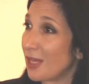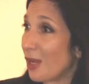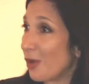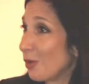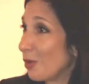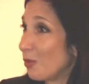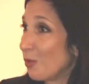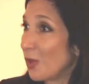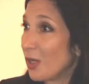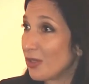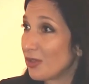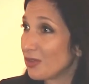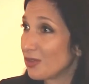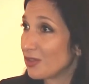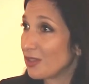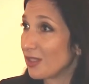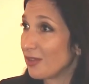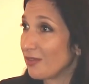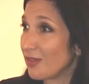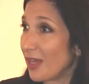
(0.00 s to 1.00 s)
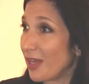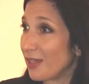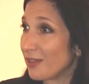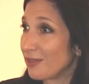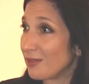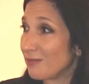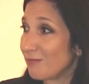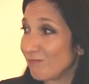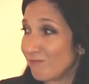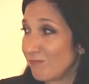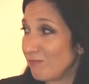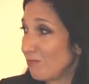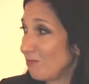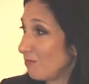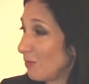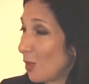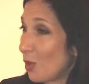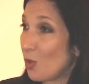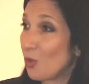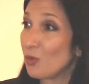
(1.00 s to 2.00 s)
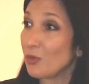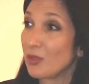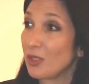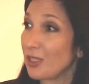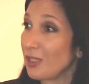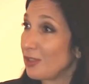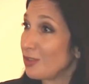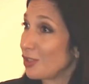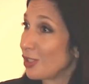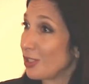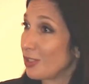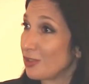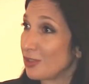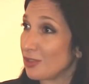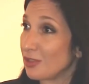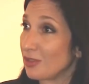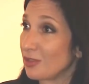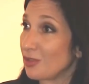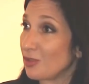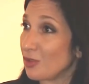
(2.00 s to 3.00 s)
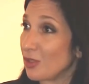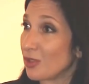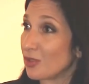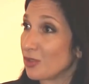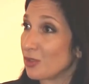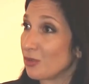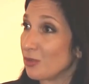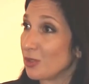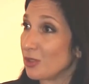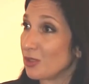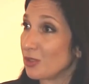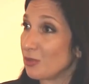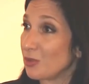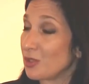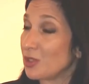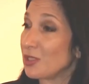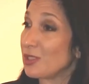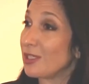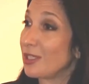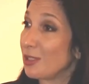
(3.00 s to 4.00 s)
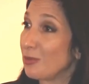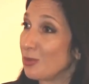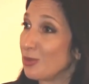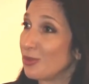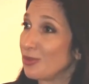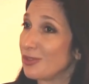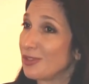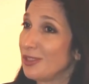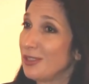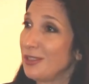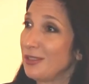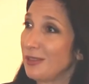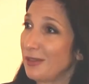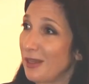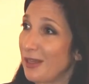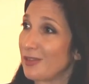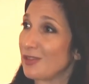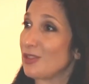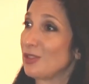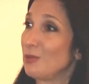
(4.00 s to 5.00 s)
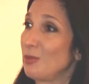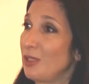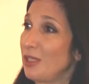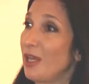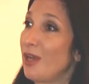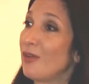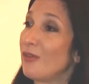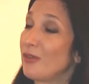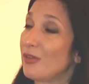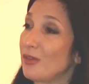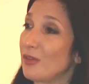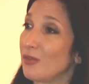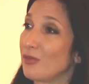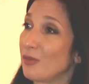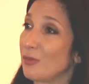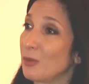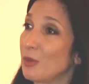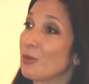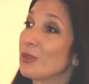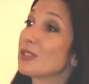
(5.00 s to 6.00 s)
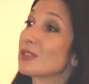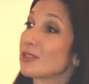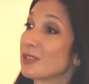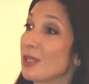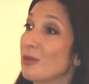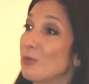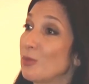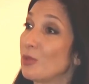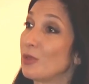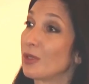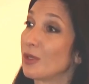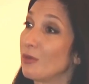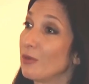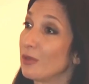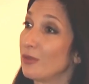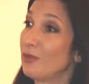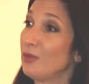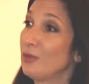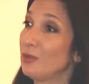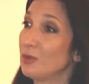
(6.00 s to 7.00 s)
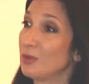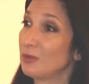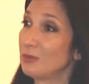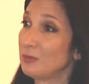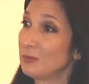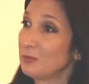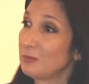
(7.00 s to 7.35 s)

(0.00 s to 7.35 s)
how it was, and that only changes the structure, which enables us to be healthier from a risk standpoint going forward.